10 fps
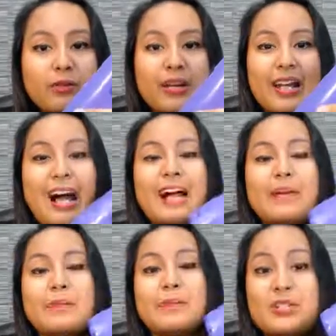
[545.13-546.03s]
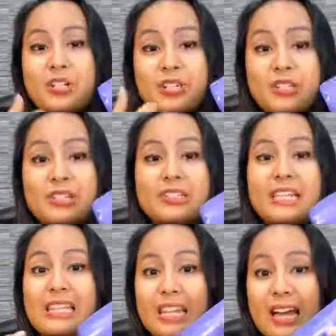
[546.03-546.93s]
But I
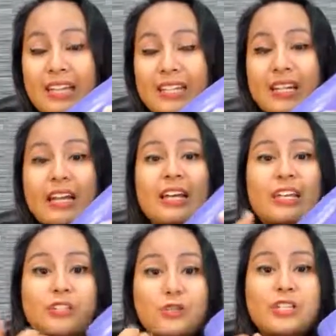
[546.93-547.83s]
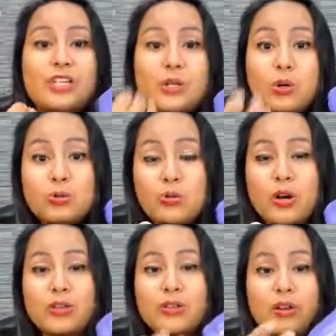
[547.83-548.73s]
particularly like drinking cold
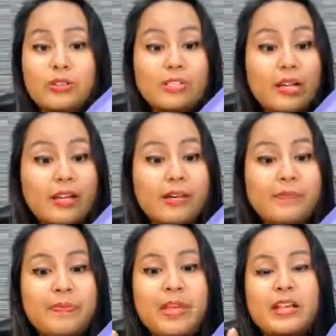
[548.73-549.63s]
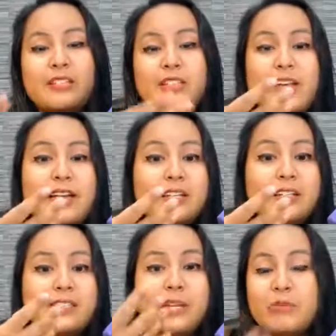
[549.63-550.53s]
water all the time.
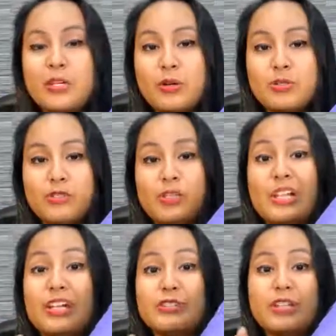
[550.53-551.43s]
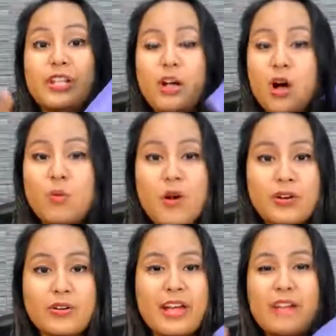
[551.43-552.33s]
And same thing goes if you like drinking hot
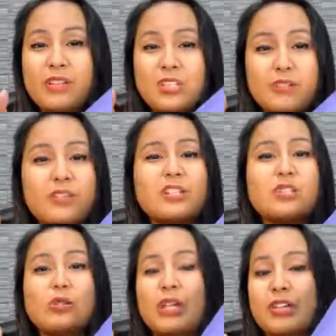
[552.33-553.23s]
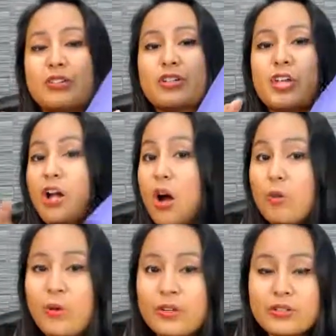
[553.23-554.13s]
water. I have lots of friends who like drinking
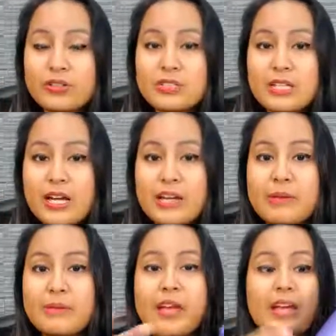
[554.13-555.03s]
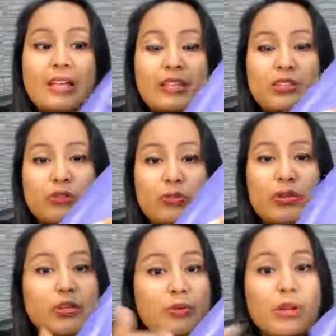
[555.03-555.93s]
hot water all the time. This would
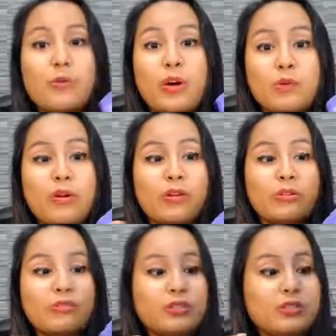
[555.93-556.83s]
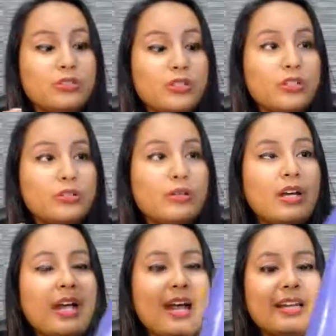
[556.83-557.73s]
be a great water bottle for you too.
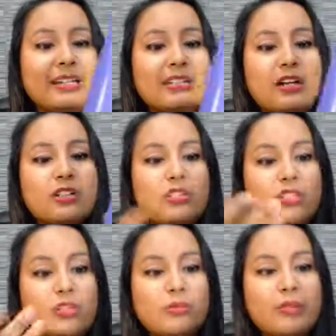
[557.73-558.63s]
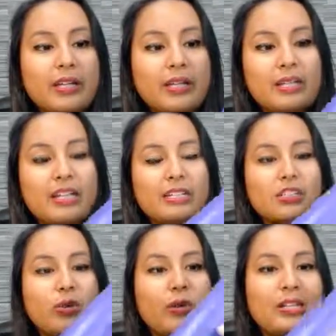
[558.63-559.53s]
And it's not too big, it's
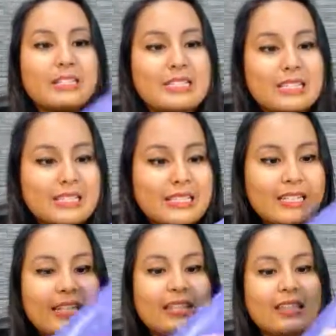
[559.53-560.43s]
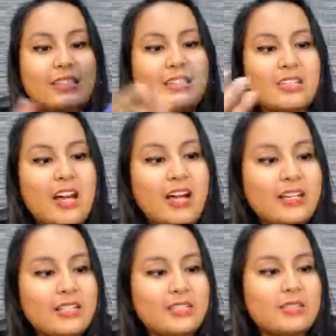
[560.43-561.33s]
quite sleek. The
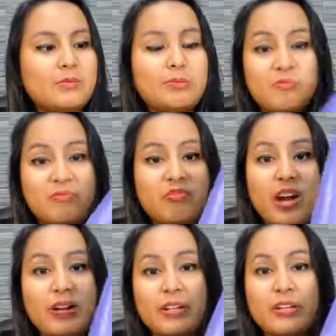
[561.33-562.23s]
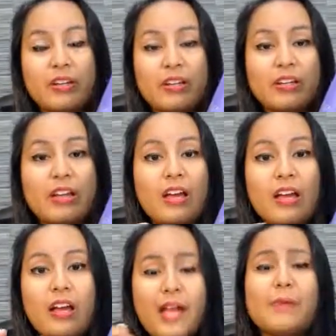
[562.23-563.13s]
design is very good.
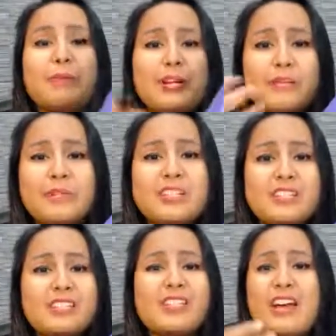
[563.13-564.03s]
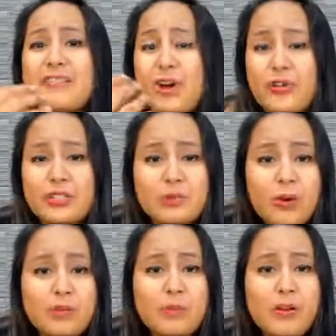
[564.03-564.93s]
And pretty much since I've got this
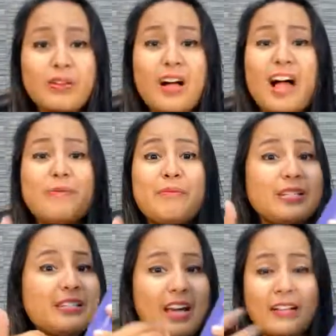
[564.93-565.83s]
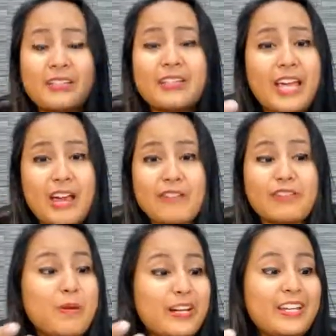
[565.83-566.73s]
water bottle, I've been telling
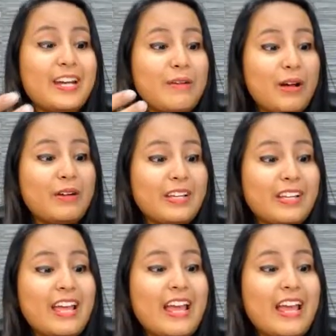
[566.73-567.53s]
everybody about it.